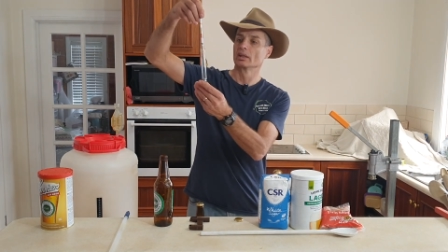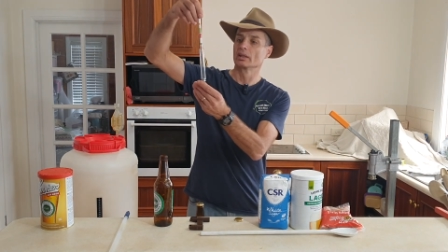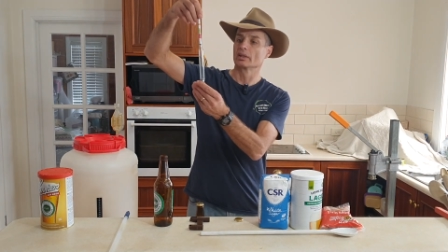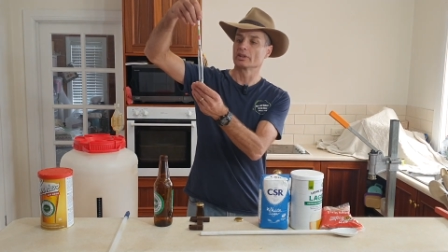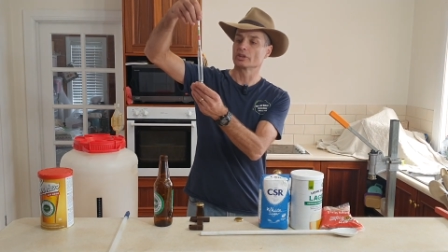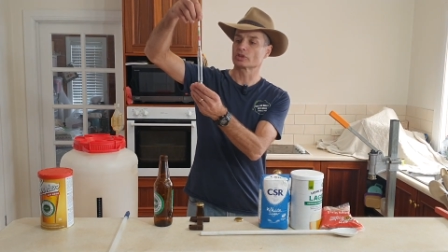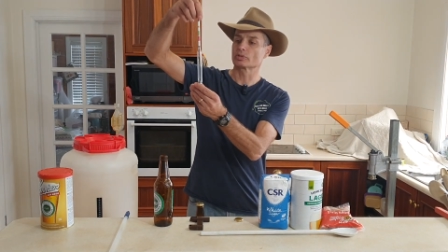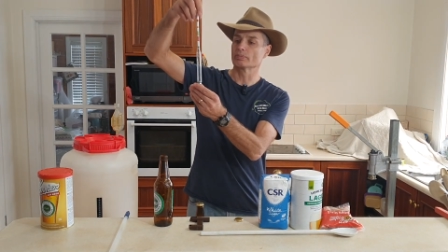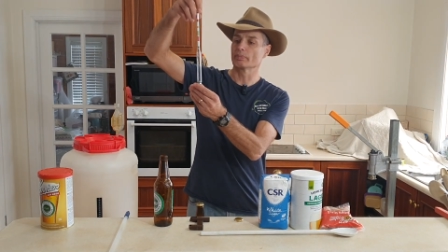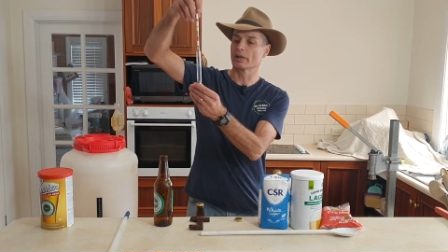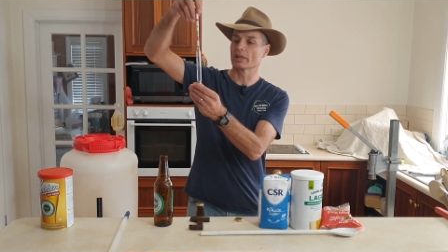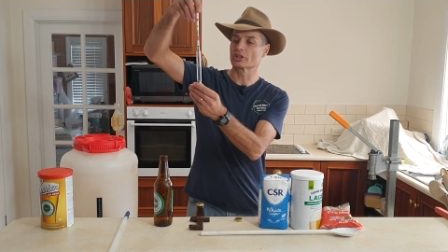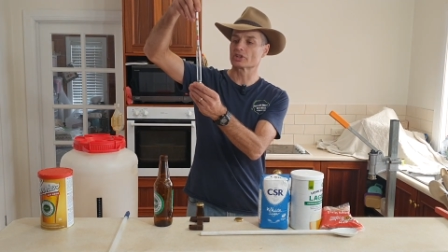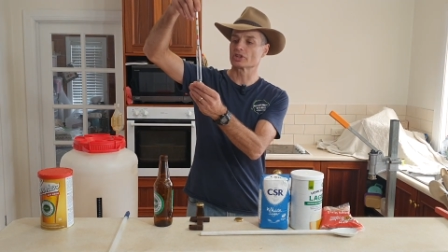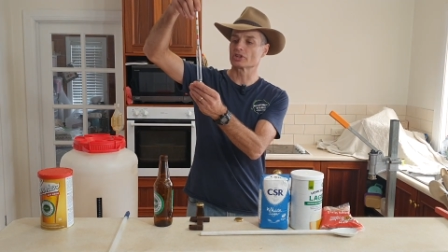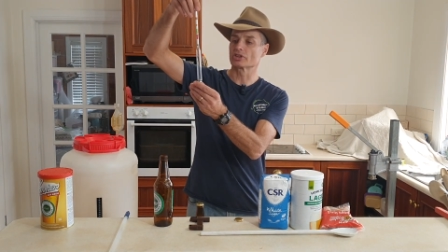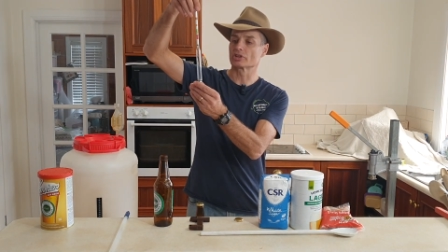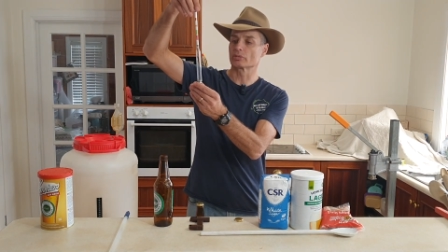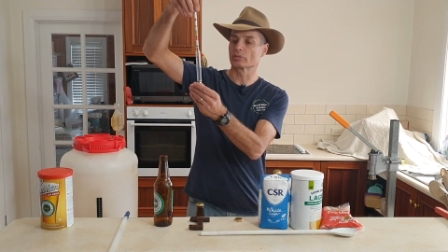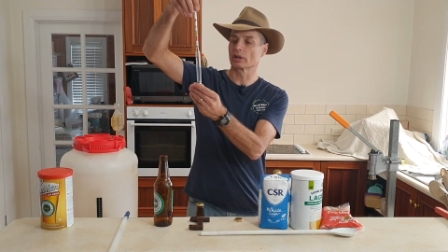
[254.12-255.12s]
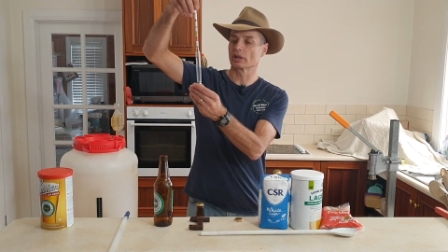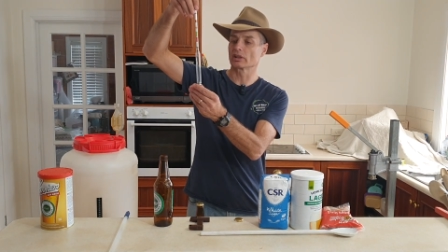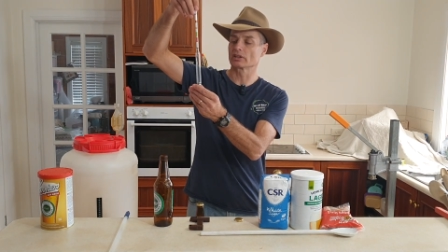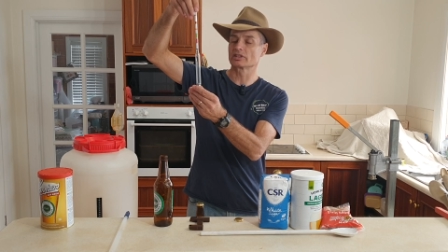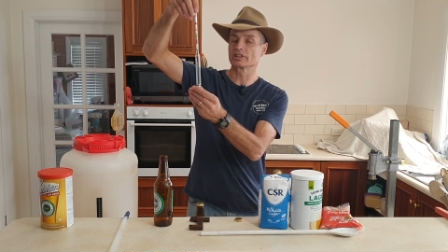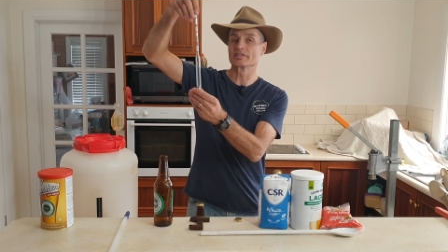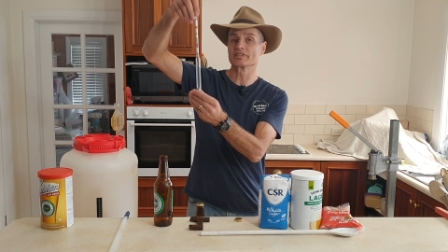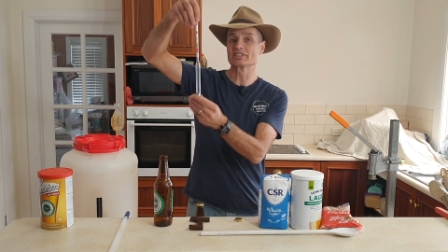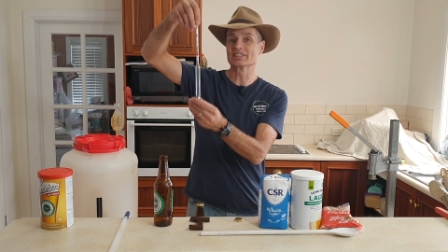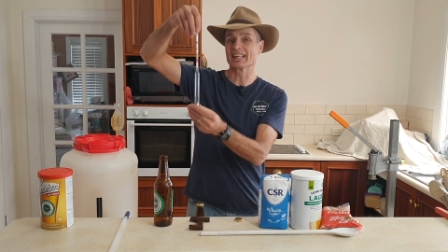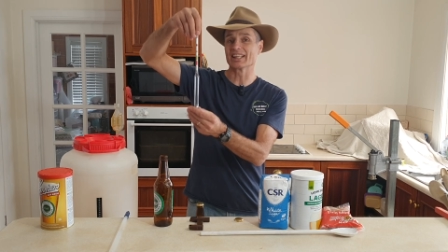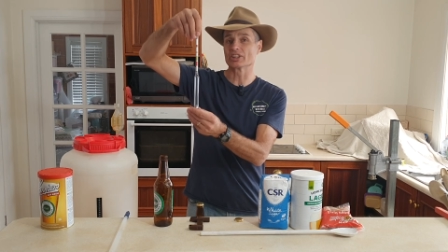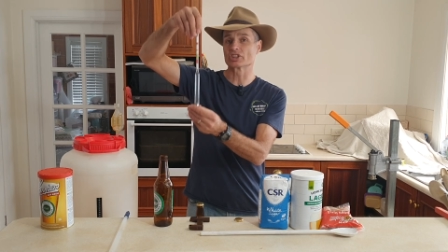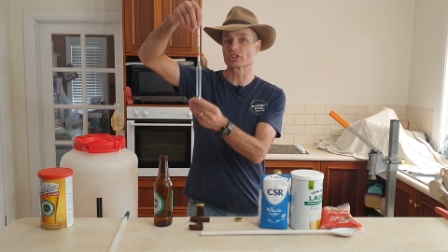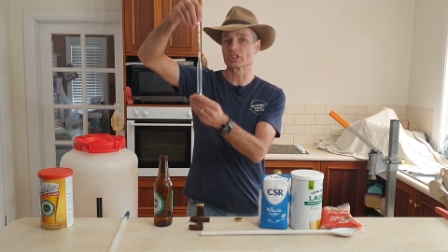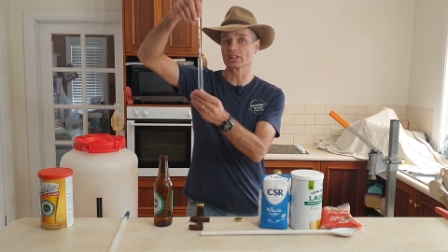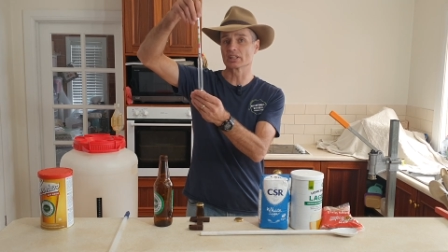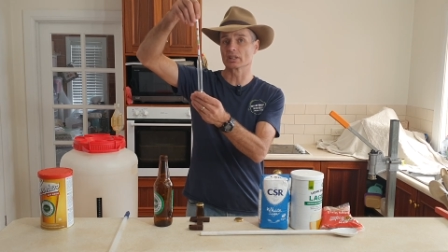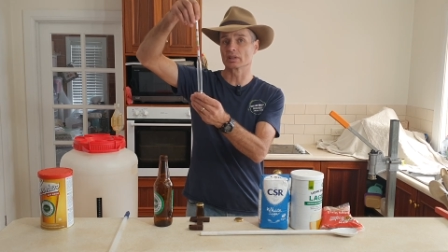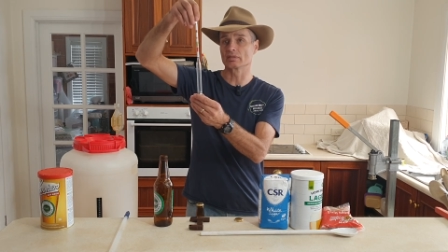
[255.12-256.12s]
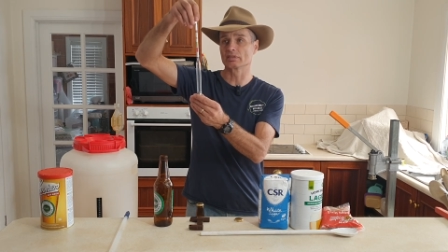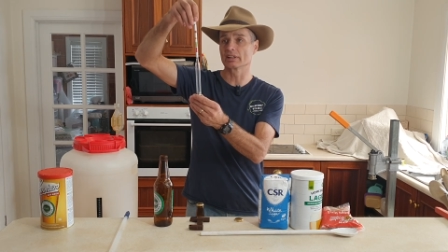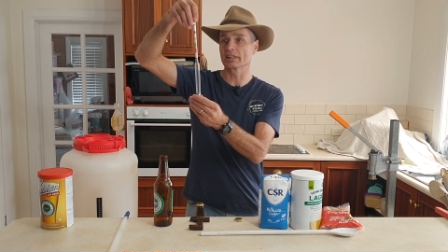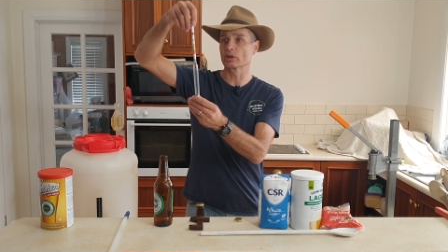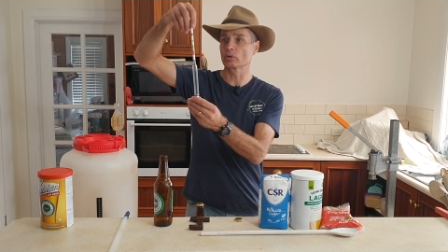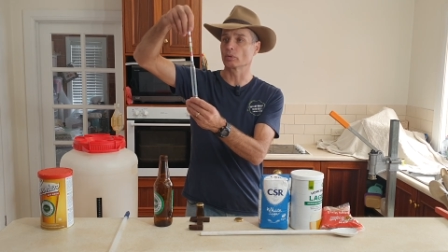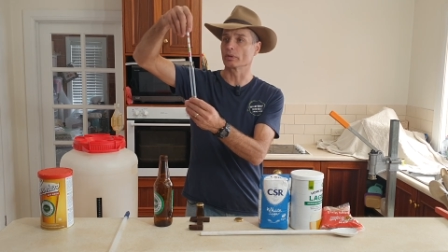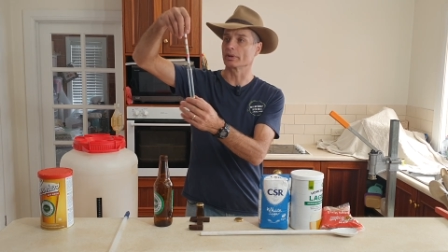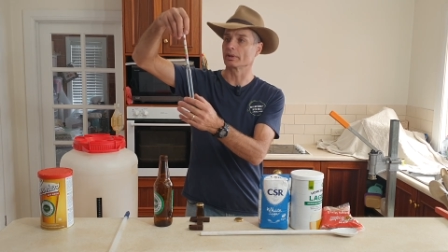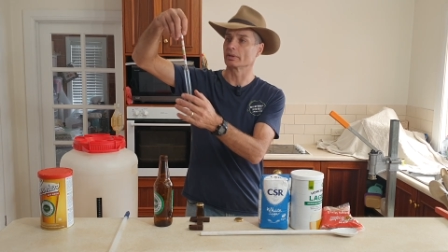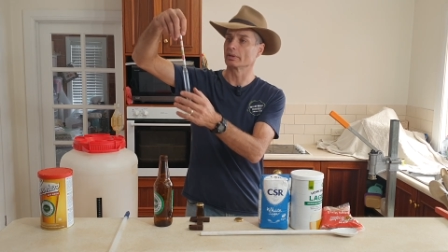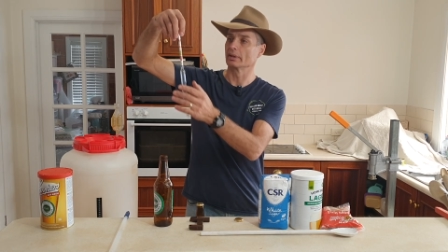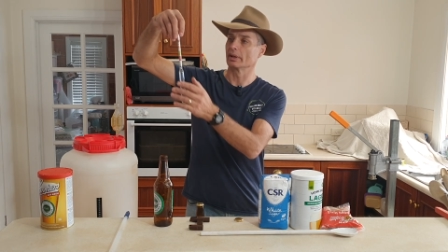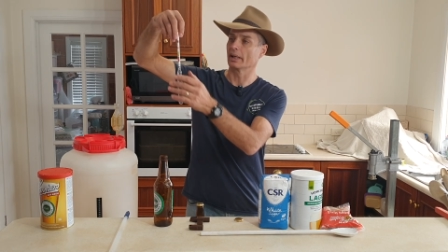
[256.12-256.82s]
This measures the relative density of liquid.